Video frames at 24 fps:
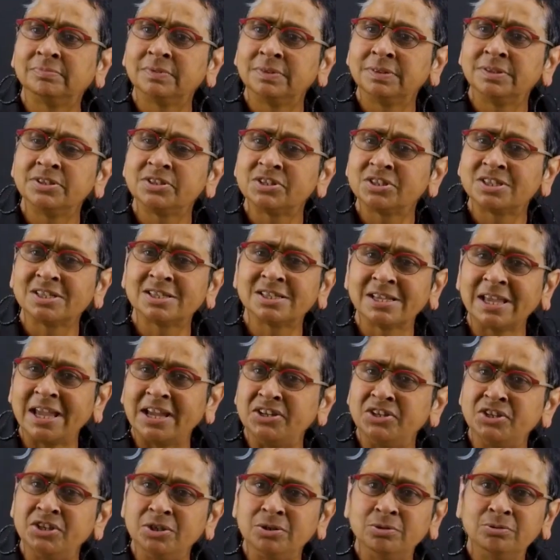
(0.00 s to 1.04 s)

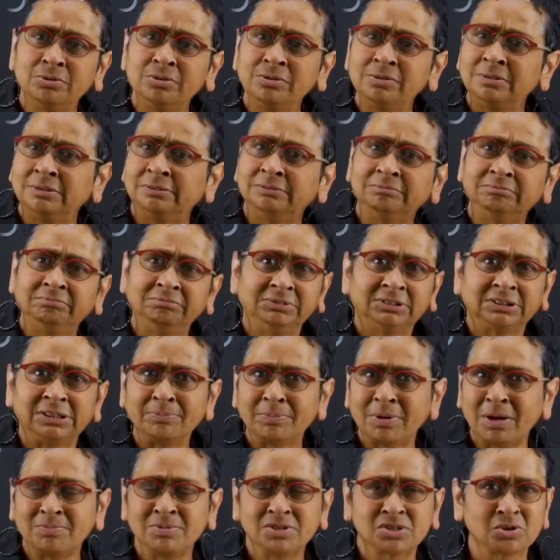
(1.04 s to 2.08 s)
schedule.
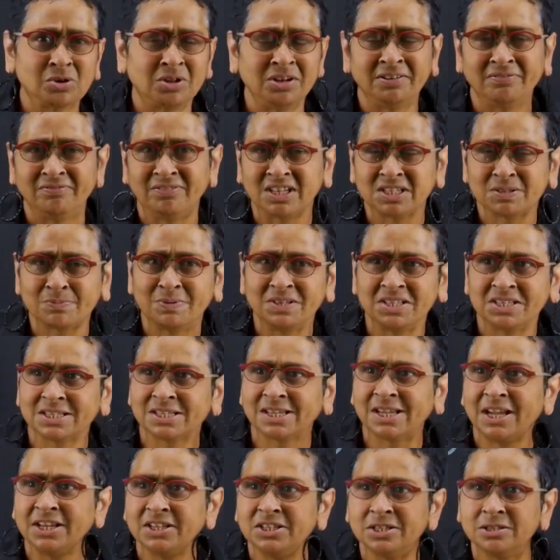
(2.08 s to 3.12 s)
Sometimes it's called an investment
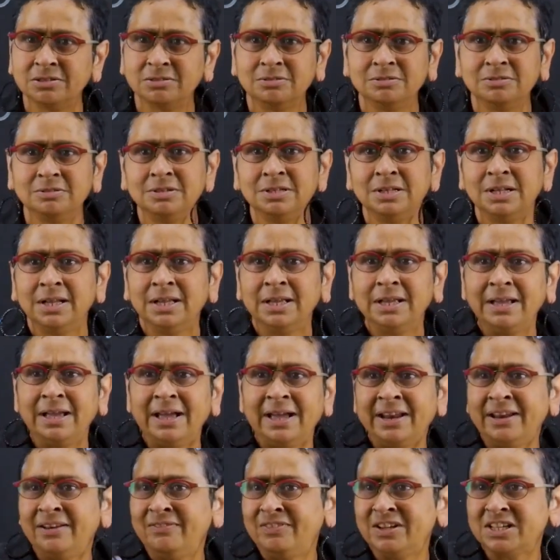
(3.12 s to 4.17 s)
schedule,
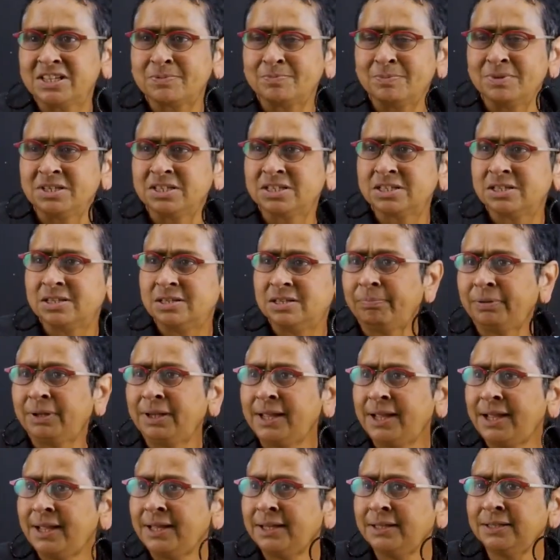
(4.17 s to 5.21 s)
an investment
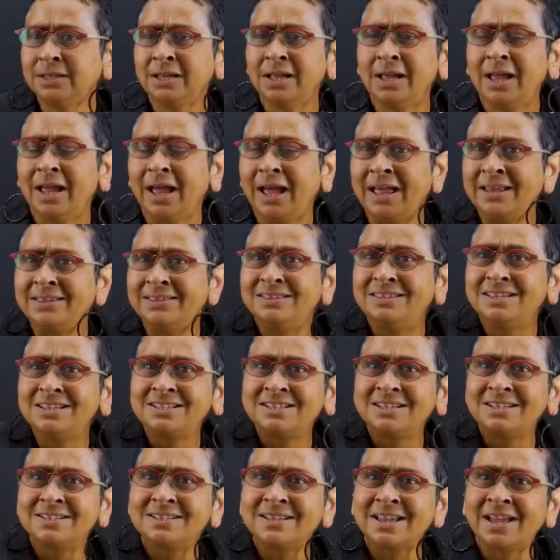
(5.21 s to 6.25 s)
plan. And
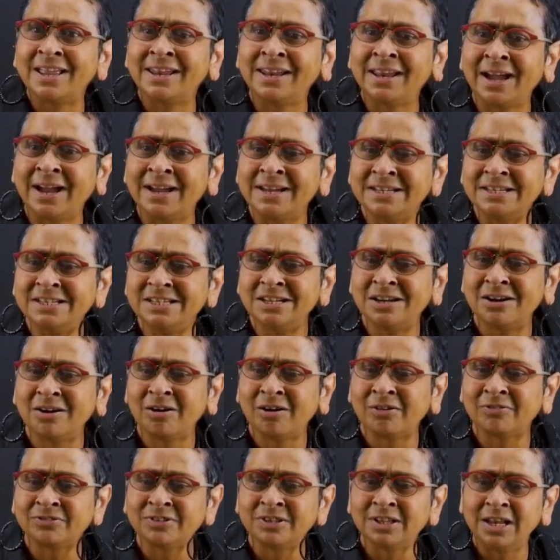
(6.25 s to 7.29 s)
this is an idea
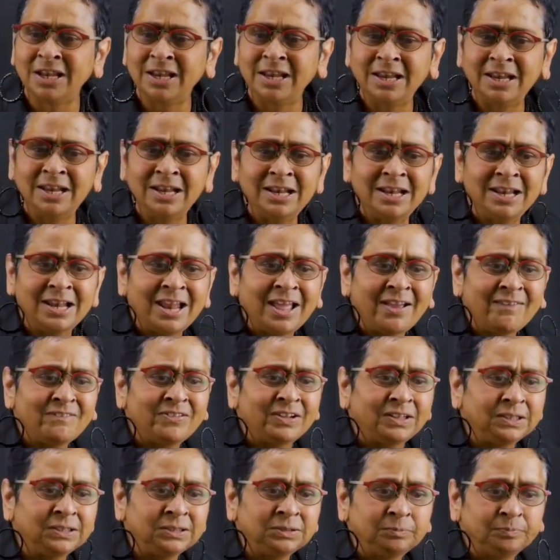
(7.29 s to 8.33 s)
of the
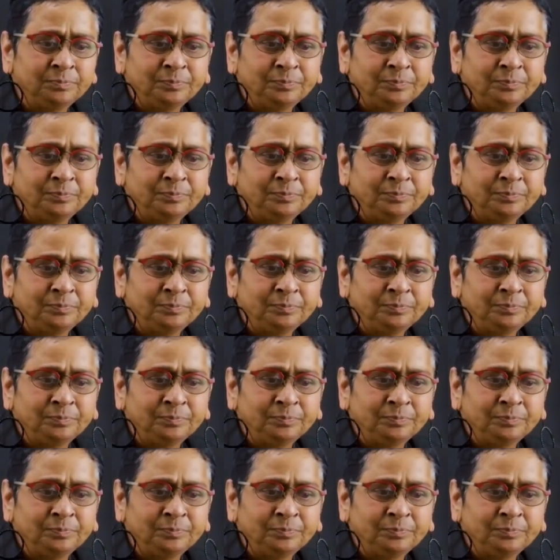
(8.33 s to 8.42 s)
level